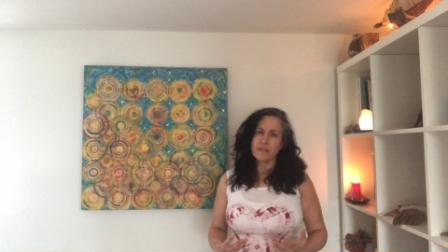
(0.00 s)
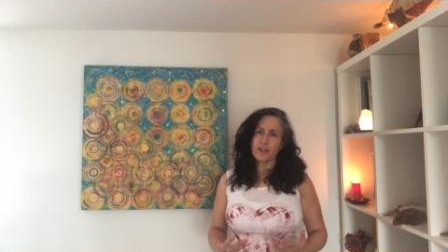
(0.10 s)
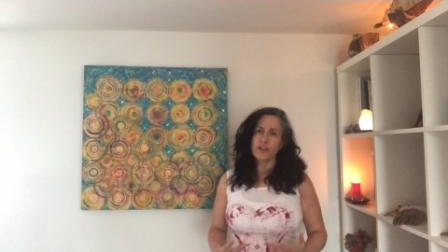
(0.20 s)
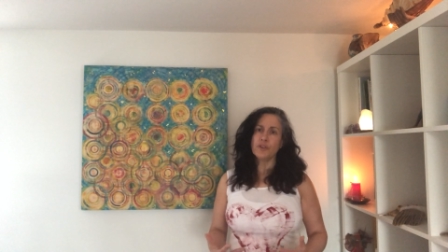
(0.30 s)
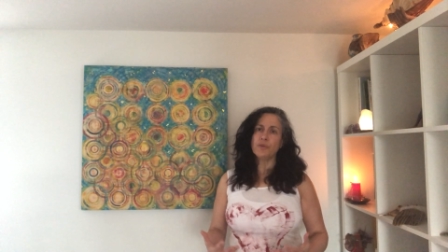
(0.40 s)

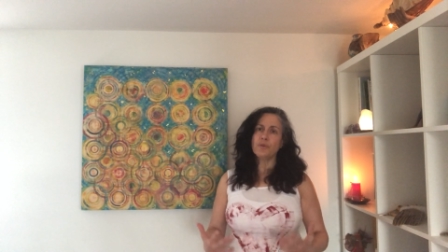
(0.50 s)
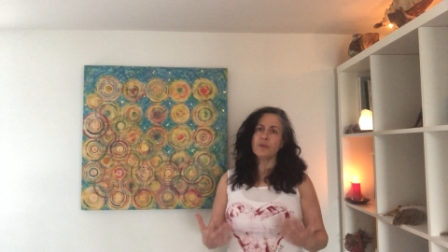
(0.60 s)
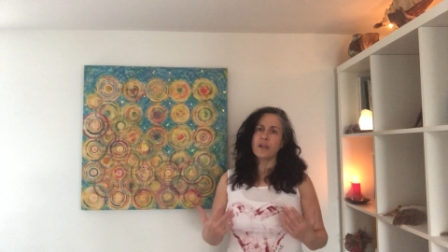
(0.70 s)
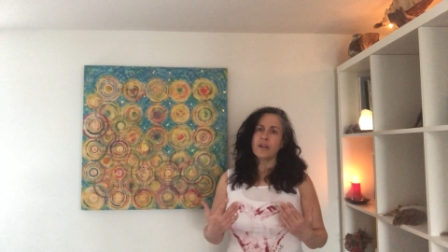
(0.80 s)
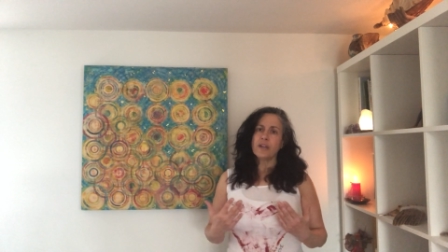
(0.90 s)
Are
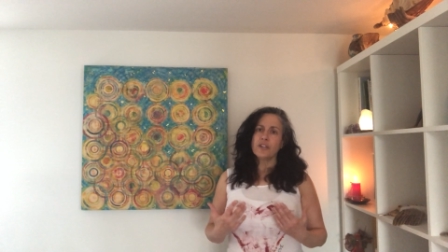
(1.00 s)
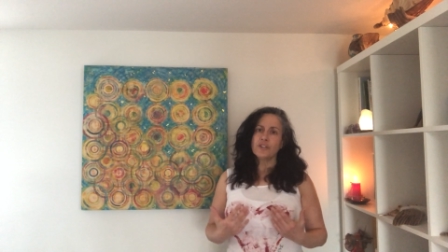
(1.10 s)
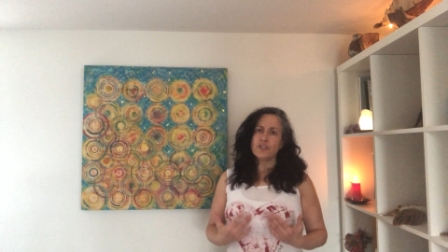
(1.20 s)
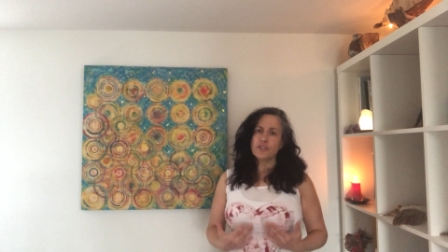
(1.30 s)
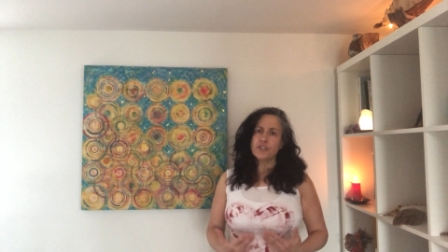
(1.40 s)
you
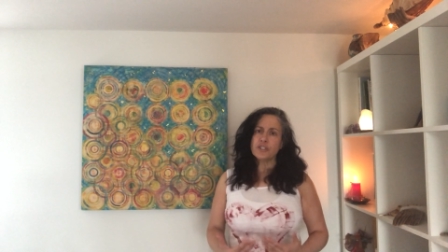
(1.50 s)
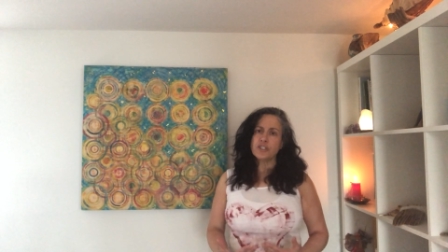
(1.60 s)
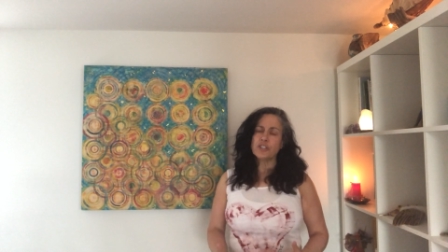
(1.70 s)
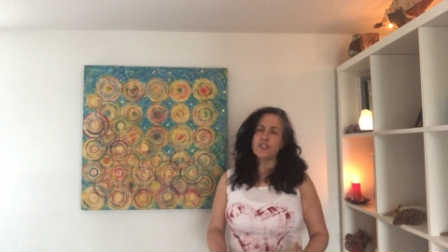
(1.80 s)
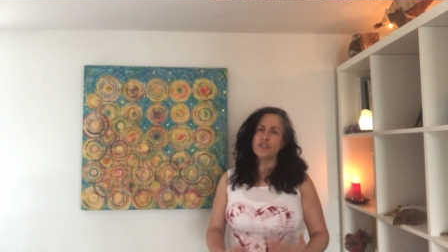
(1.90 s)

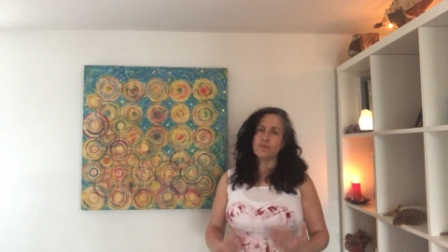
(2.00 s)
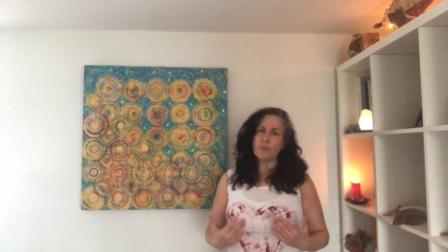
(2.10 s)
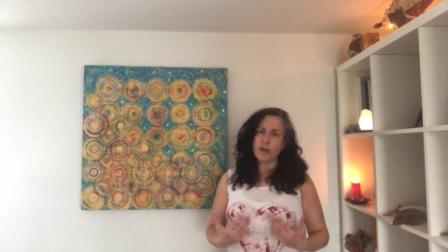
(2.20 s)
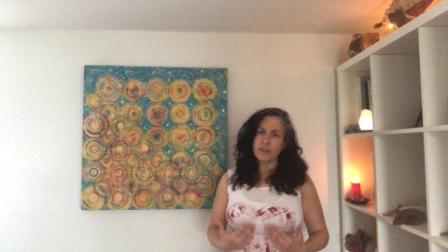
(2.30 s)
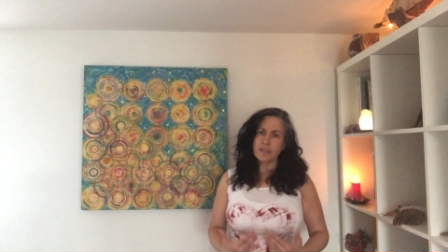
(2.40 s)
nourishing your
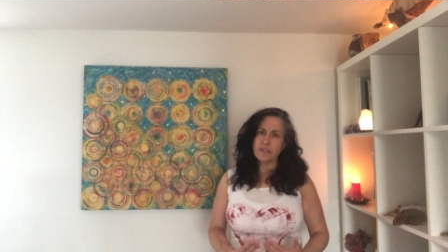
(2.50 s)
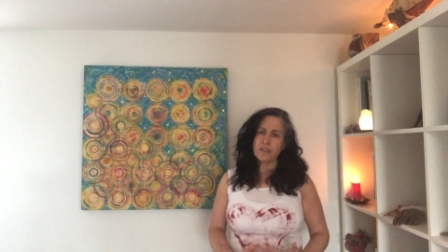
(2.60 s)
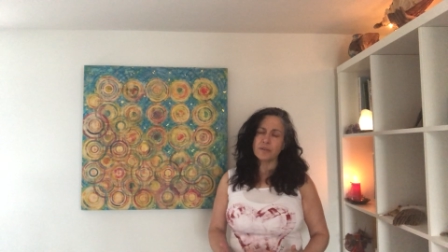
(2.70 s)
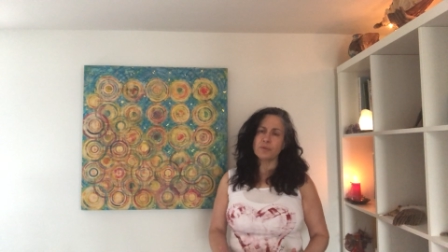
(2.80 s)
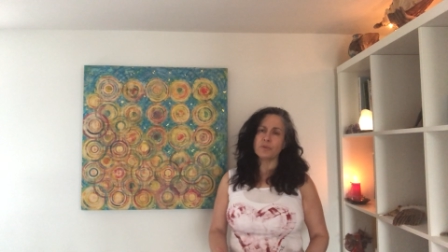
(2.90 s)

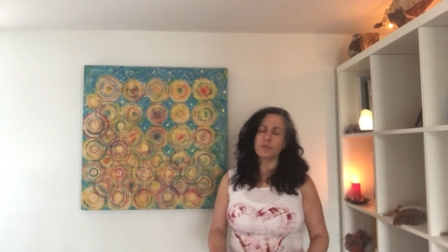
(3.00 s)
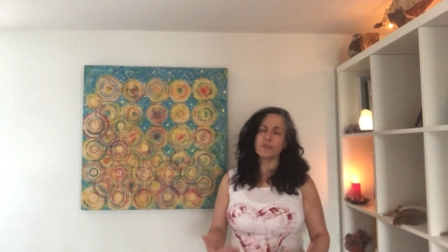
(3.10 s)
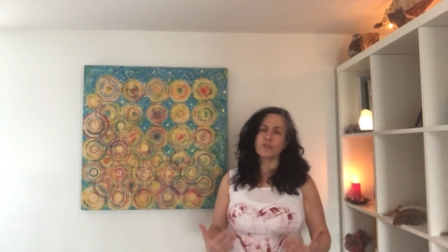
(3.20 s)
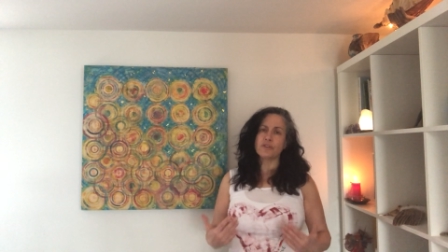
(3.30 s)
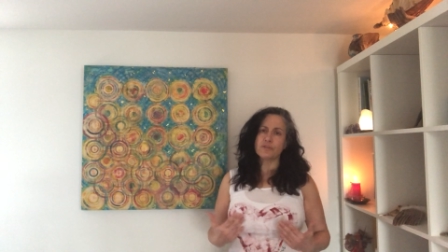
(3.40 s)
body
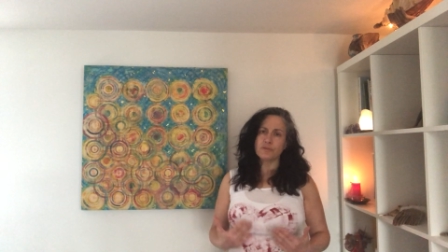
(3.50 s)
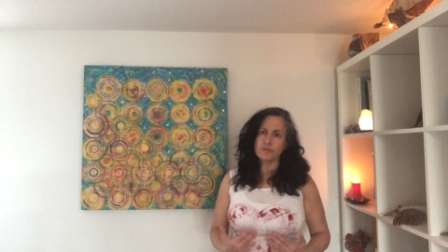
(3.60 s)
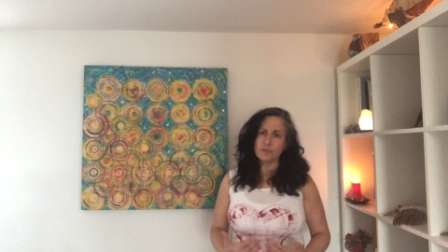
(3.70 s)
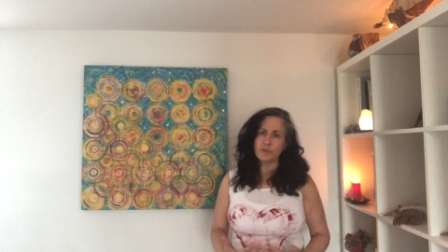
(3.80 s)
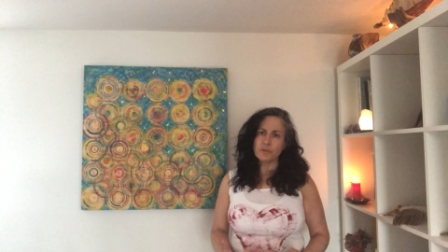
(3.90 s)
with good
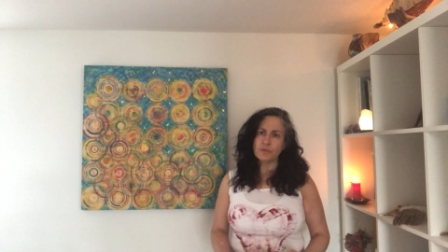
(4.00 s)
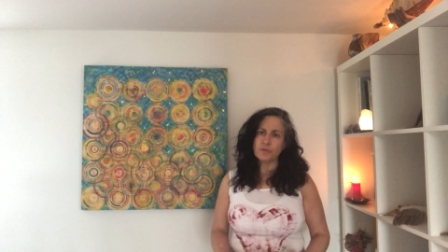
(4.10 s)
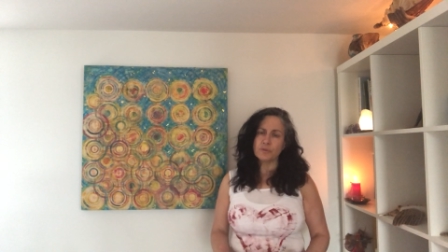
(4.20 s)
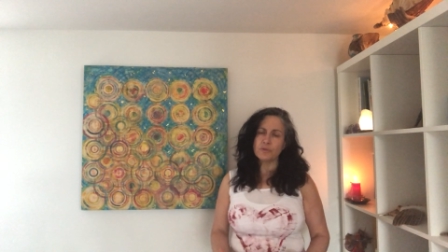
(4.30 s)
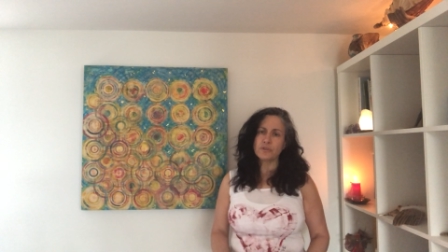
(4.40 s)

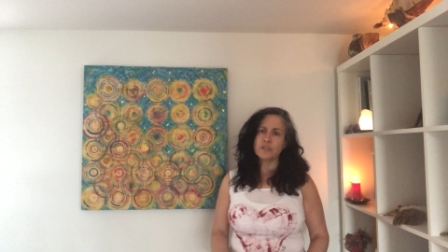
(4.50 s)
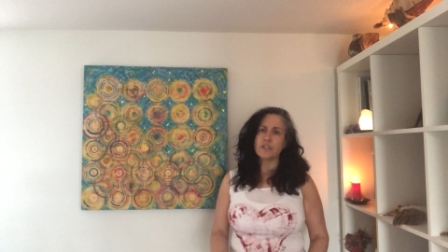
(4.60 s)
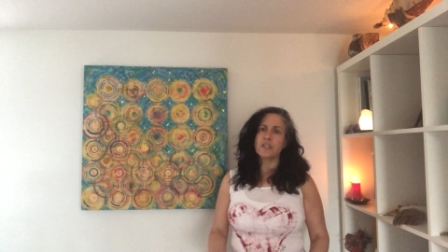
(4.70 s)
food,